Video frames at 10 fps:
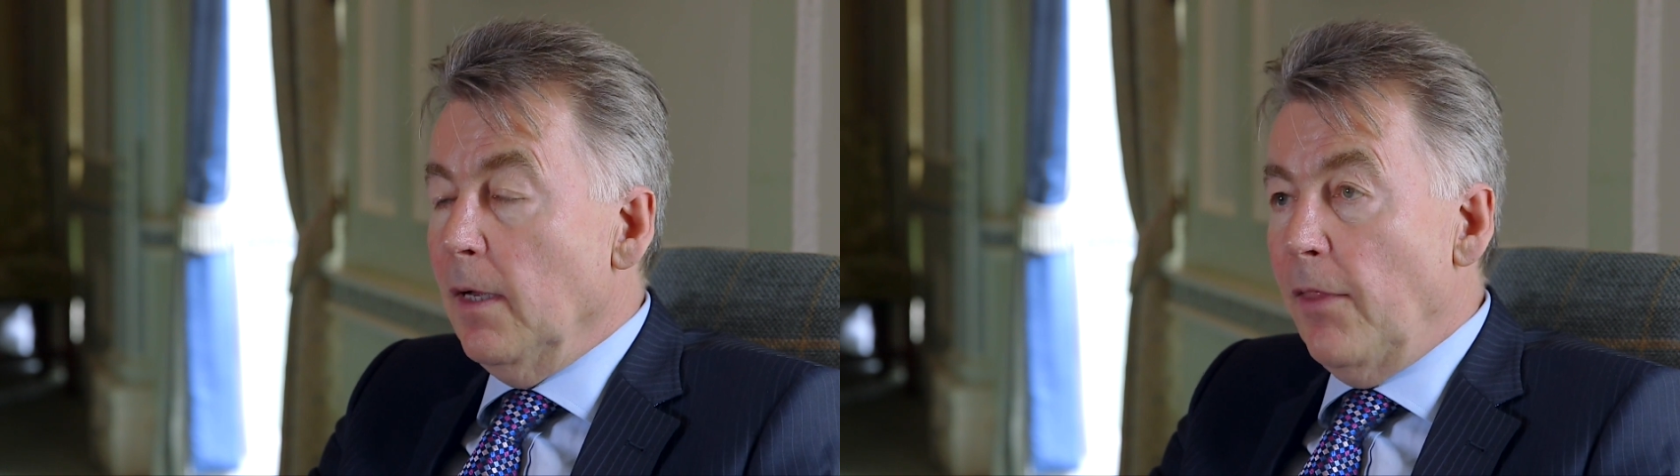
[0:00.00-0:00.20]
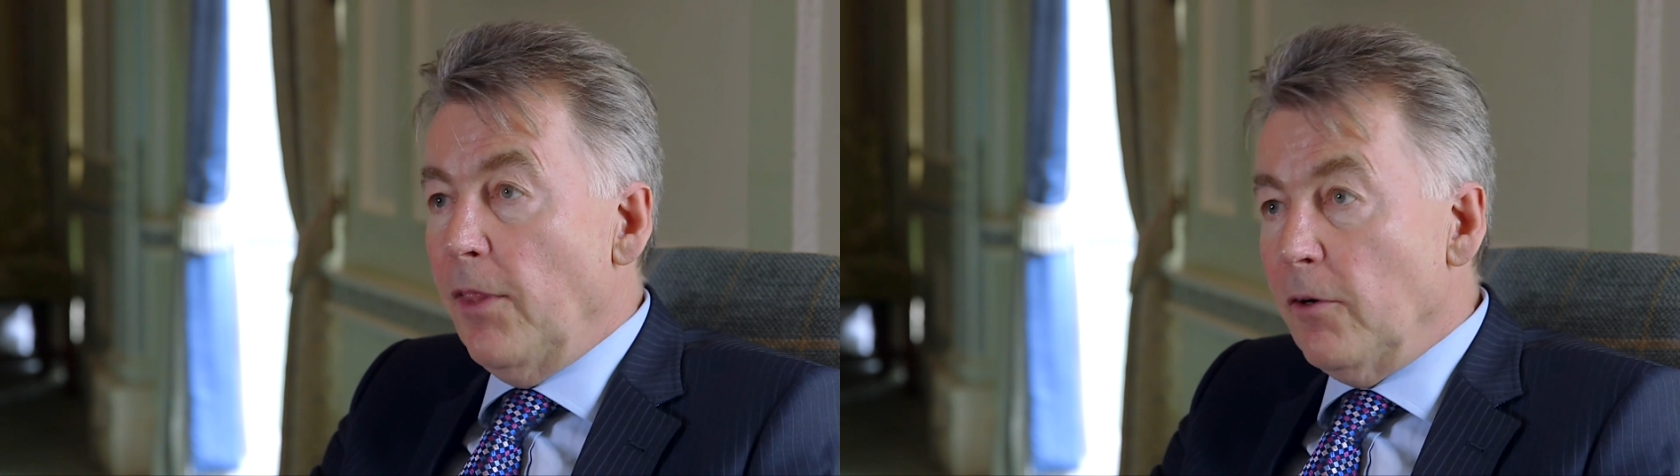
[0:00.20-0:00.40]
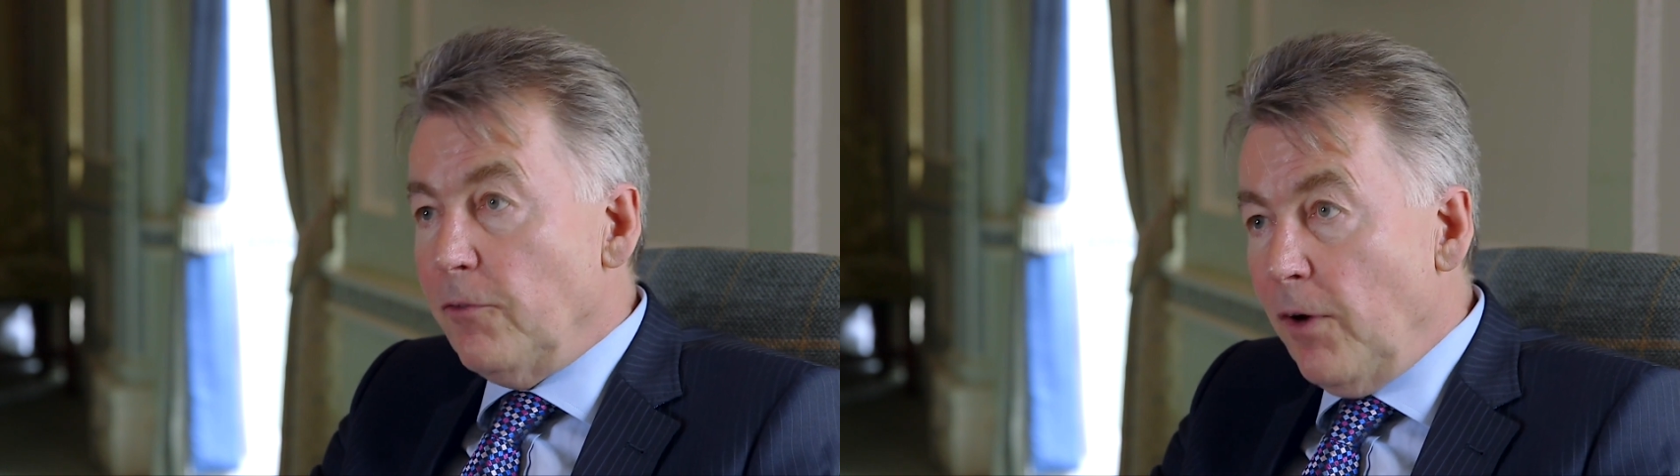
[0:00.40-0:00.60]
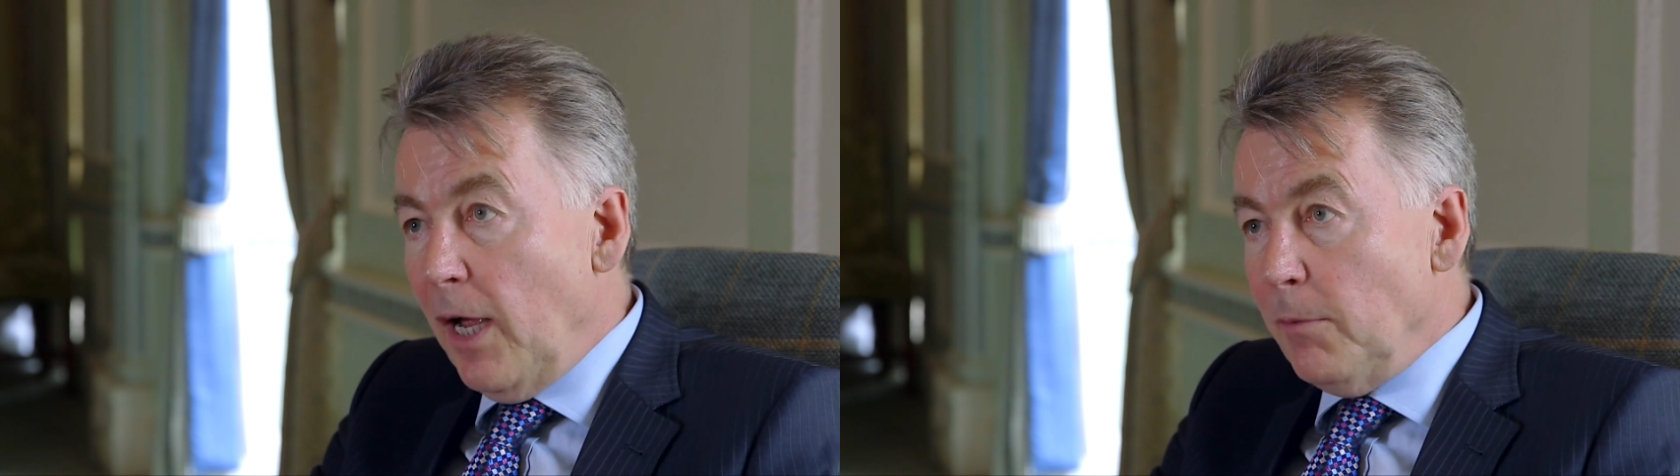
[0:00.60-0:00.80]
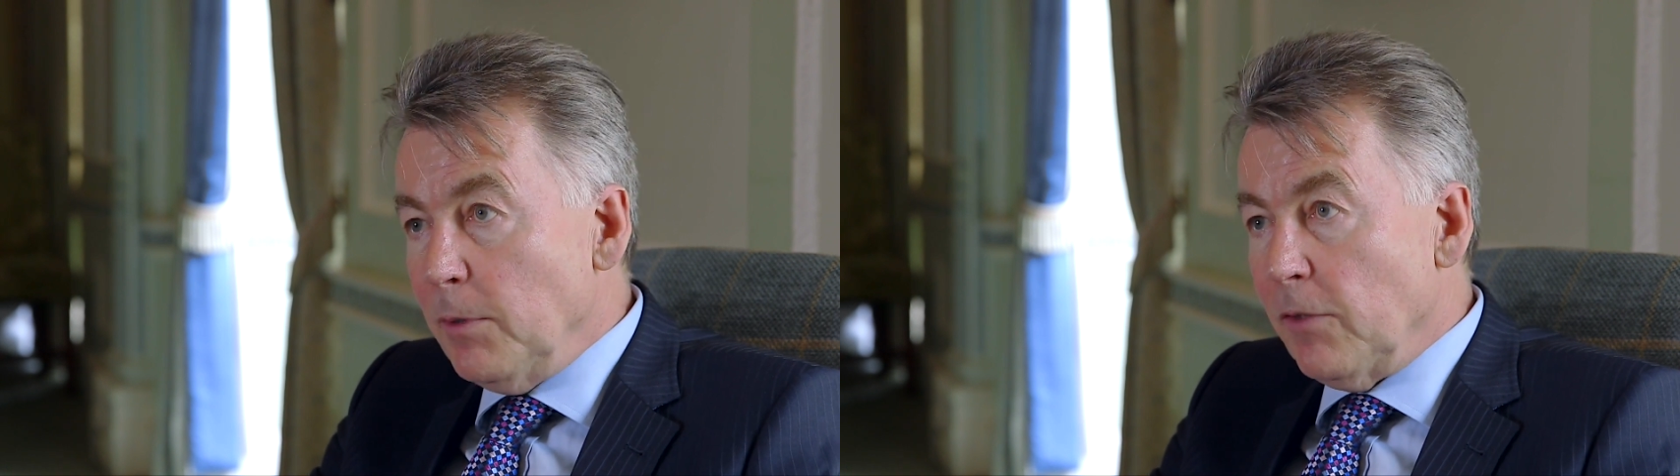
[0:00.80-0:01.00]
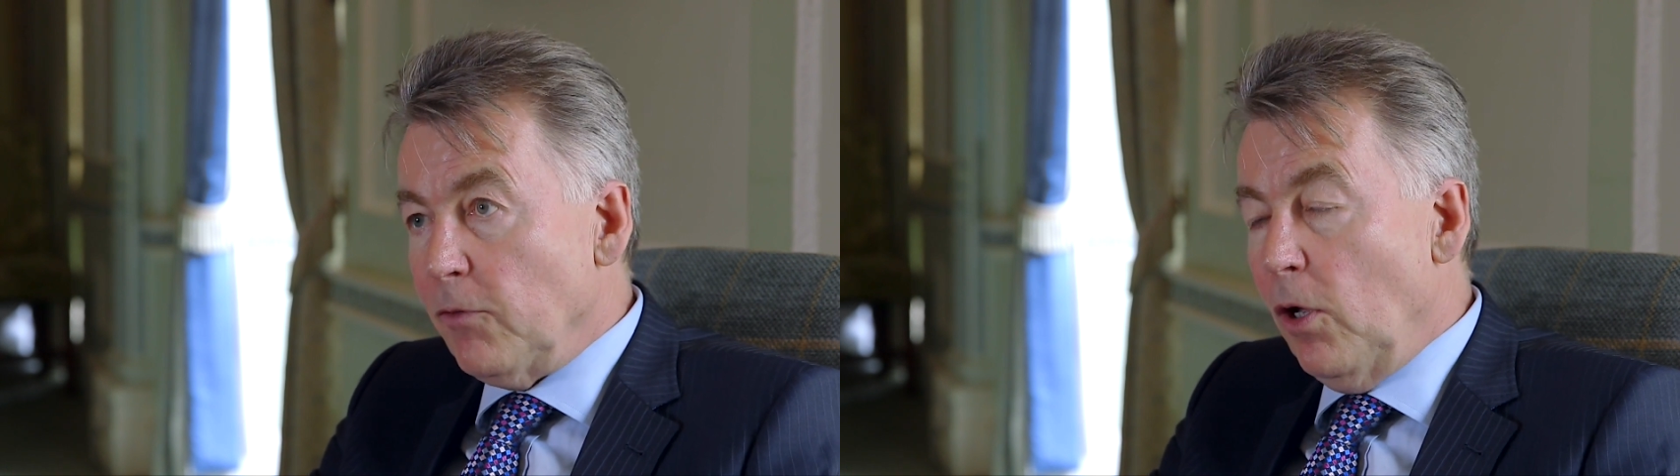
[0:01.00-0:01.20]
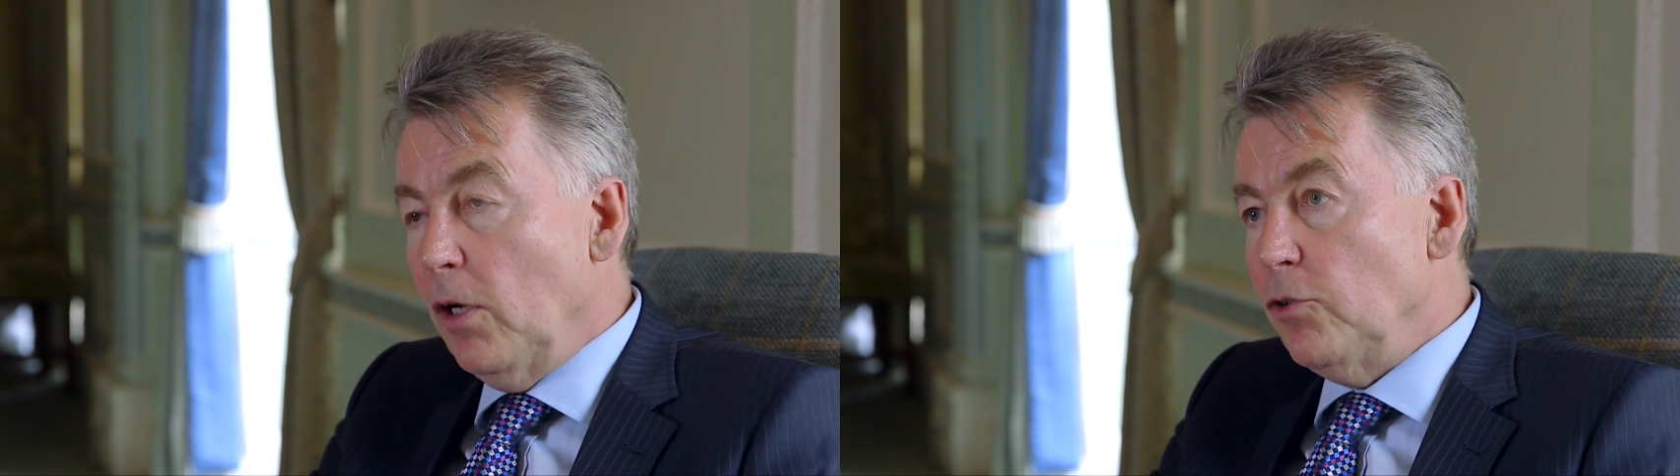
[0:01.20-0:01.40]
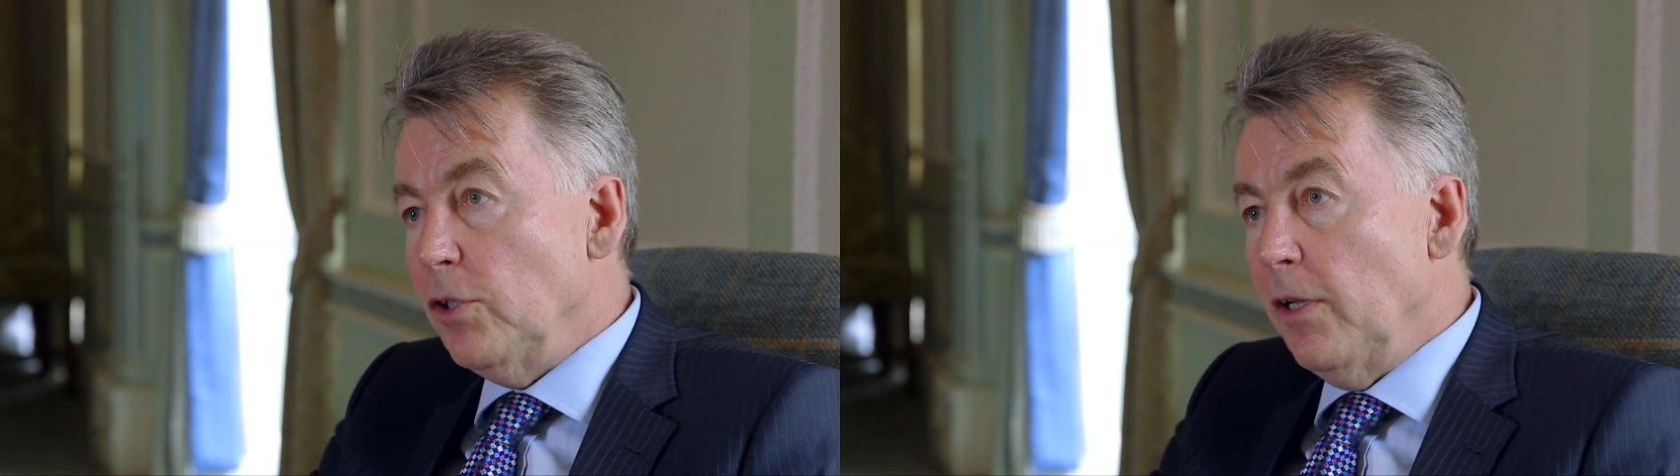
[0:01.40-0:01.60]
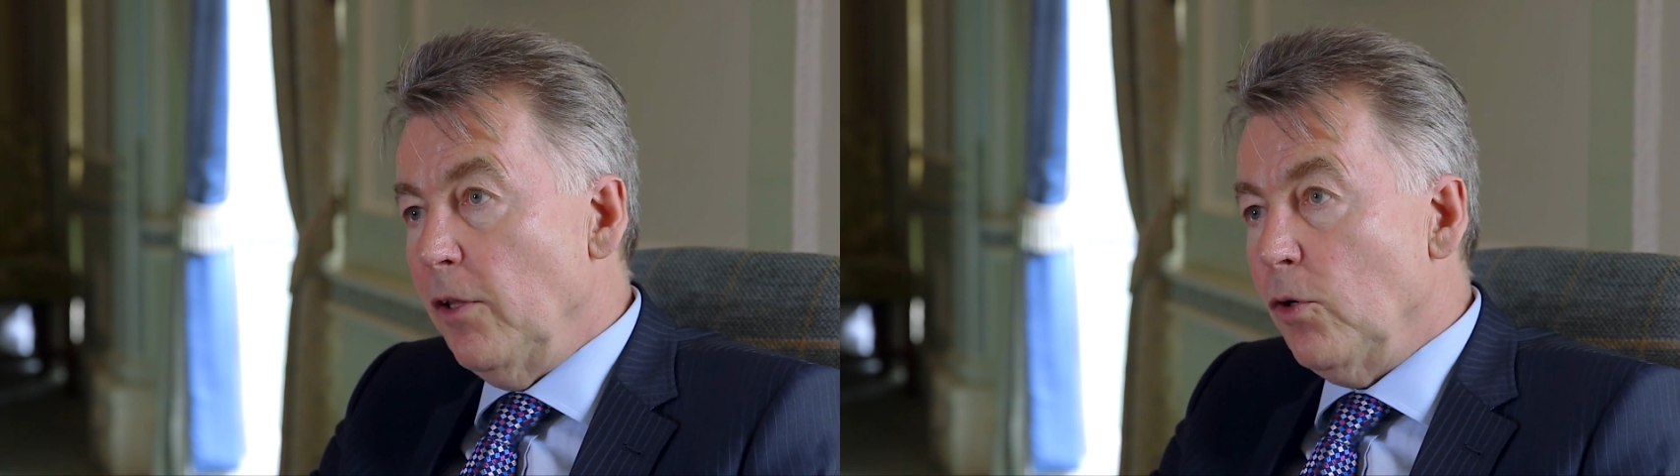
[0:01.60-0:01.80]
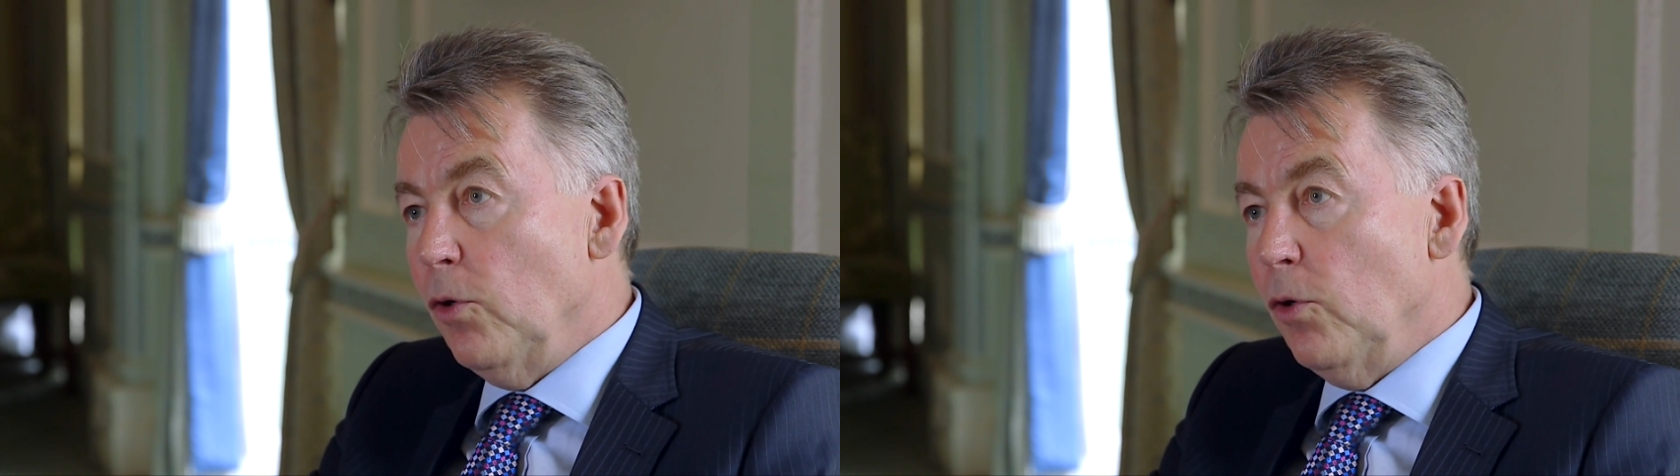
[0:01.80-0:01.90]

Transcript: And there are fibers of collagen in the